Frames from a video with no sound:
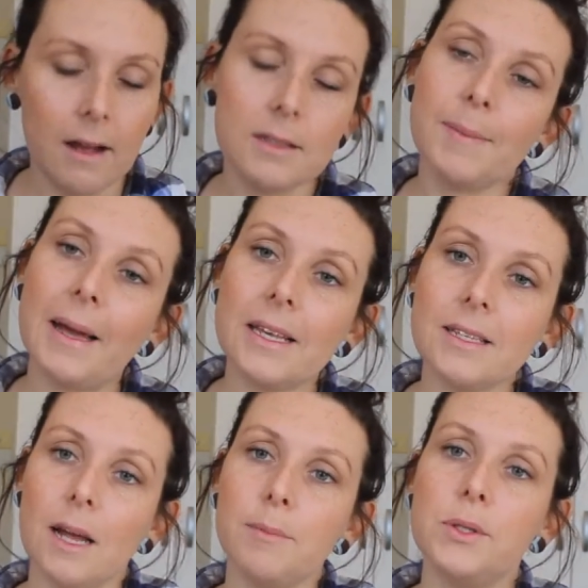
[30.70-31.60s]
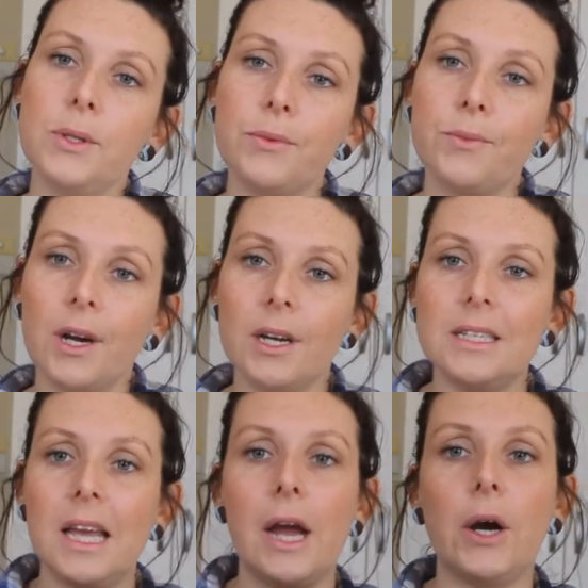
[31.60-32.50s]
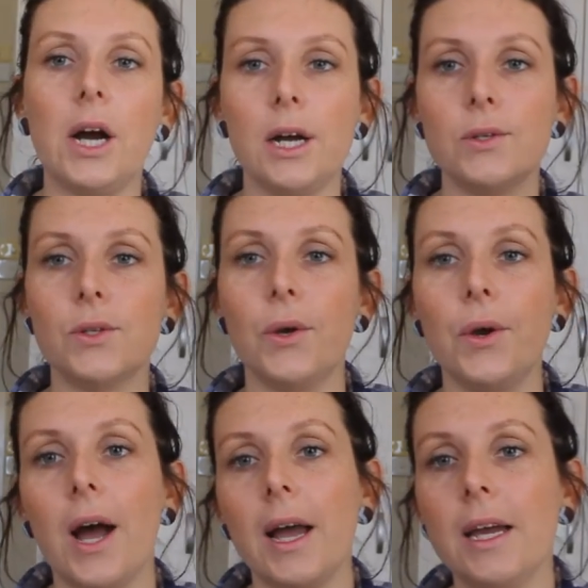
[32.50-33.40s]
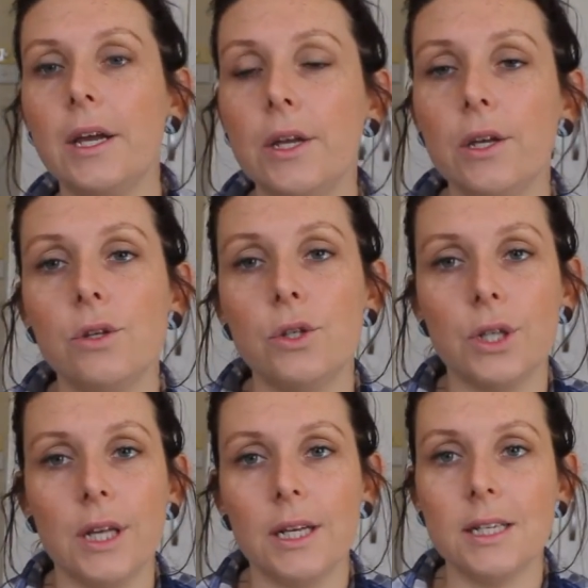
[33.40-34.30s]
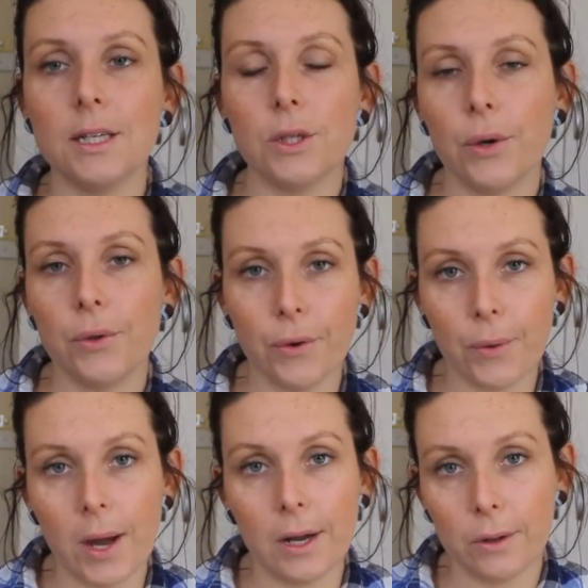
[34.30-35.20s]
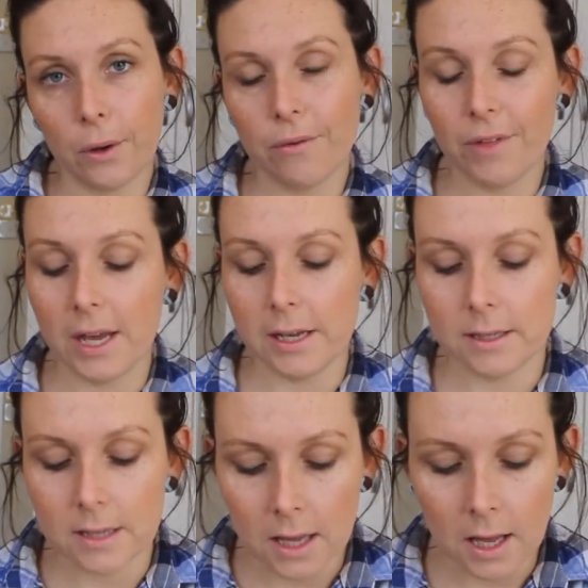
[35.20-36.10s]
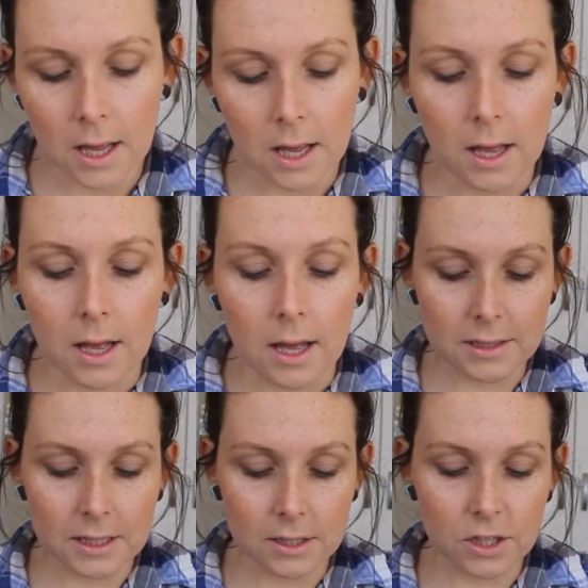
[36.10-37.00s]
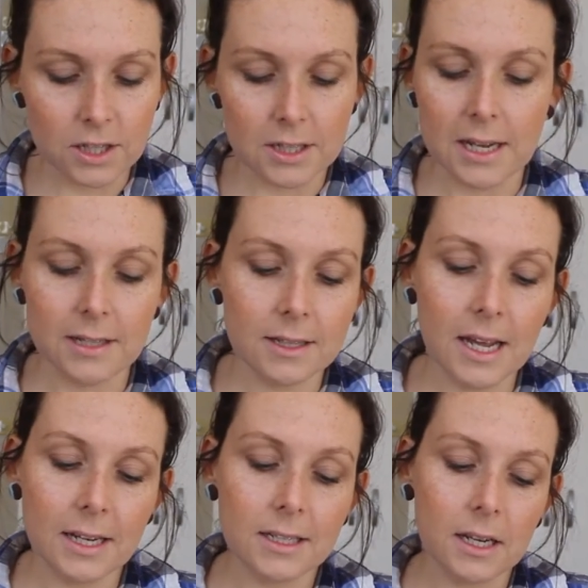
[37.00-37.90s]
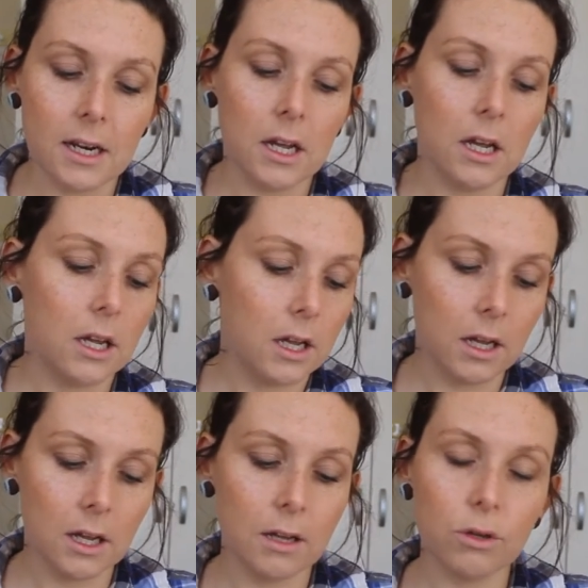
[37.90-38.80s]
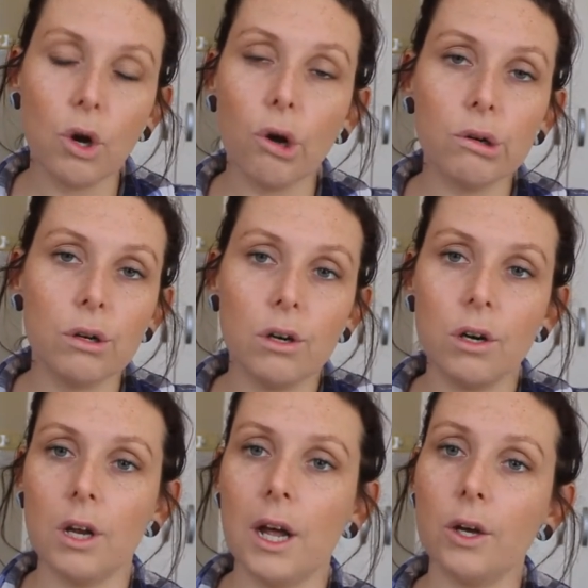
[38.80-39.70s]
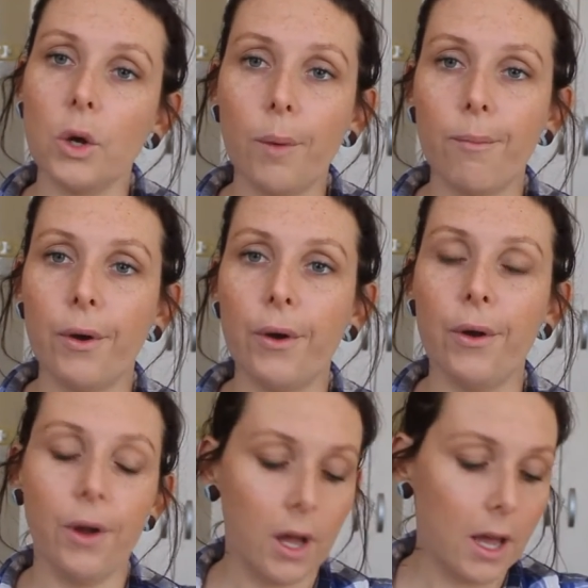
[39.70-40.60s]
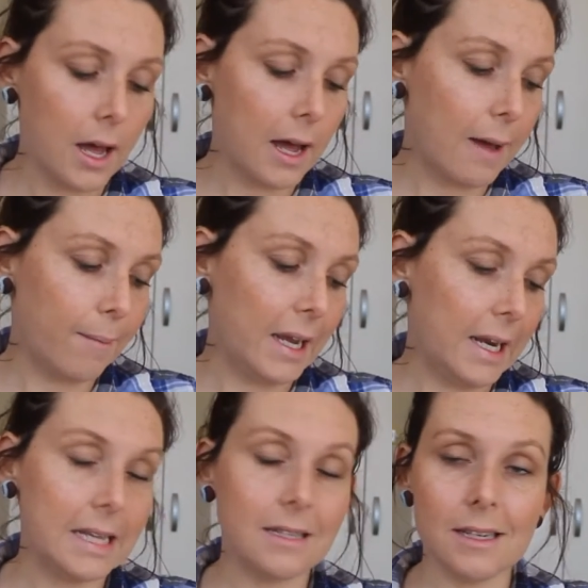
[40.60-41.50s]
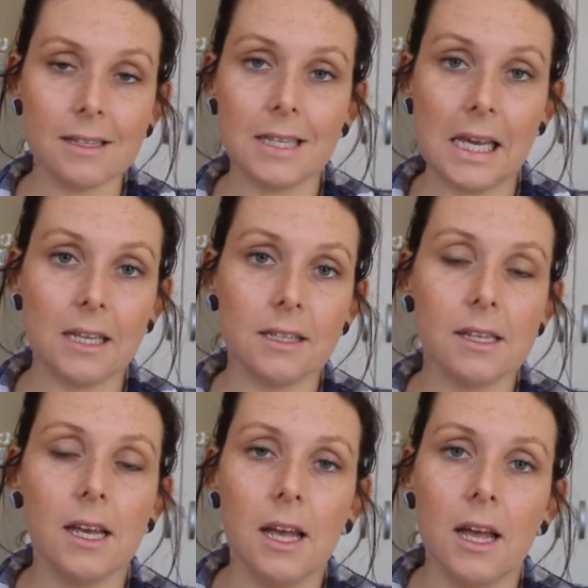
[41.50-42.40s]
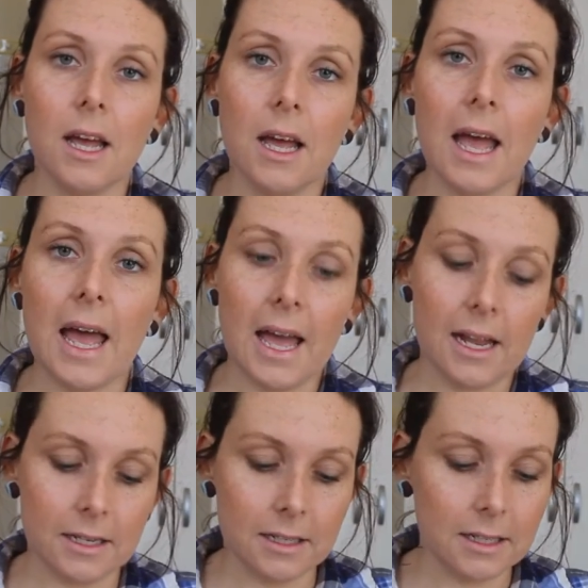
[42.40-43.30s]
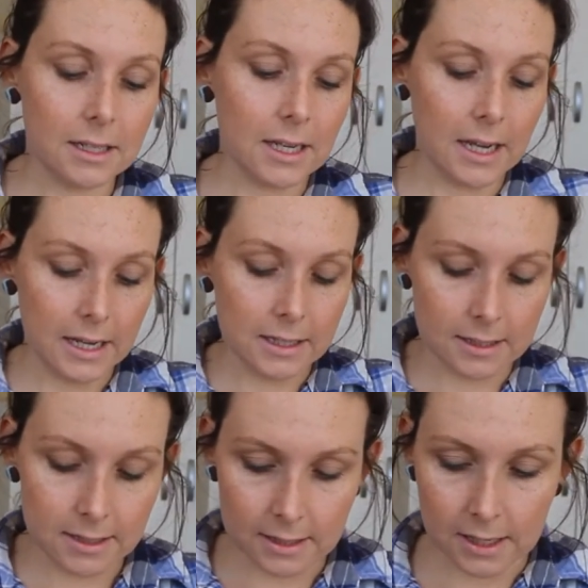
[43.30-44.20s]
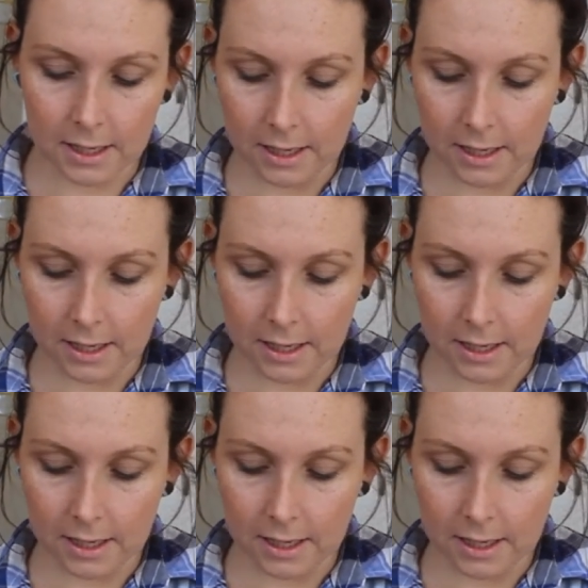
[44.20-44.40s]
Spike is an absolute rug terror, so I usually tend to go through quite a lot of these. This is just a standard cotton combo in a 6/6, and it's